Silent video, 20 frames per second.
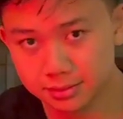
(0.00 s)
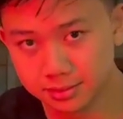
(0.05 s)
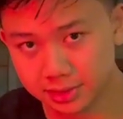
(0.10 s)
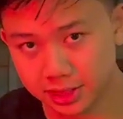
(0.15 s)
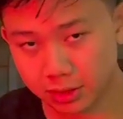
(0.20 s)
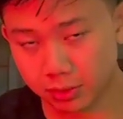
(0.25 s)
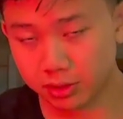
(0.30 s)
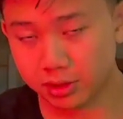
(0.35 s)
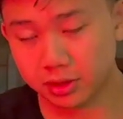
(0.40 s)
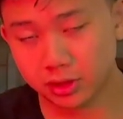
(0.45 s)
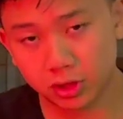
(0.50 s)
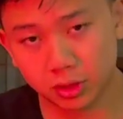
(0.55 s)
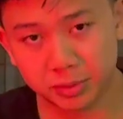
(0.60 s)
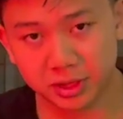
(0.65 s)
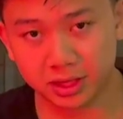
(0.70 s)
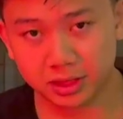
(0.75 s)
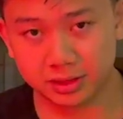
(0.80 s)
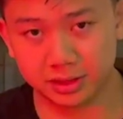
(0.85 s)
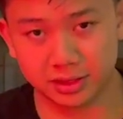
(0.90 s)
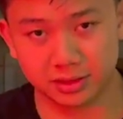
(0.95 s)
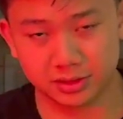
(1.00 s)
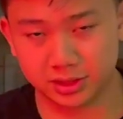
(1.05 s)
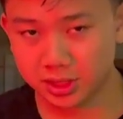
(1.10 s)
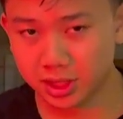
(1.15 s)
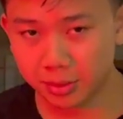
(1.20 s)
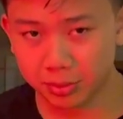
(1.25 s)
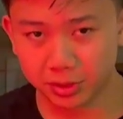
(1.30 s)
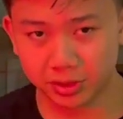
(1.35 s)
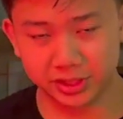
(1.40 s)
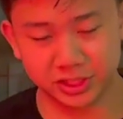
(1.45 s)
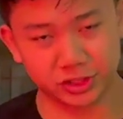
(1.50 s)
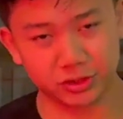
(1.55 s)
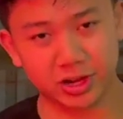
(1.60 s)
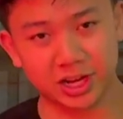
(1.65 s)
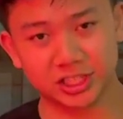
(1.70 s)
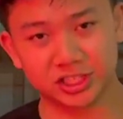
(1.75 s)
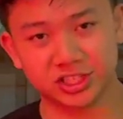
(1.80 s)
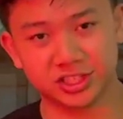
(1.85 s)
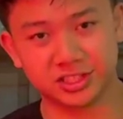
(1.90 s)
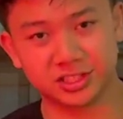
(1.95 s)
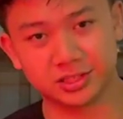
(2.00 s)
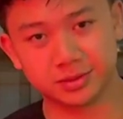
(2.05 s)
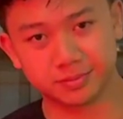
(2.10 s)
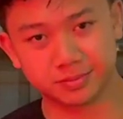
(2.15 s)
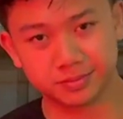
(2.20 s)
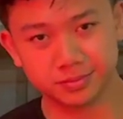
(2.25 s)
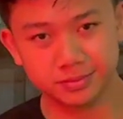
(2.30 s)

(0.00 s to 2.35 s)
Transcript: there's a couple of distractions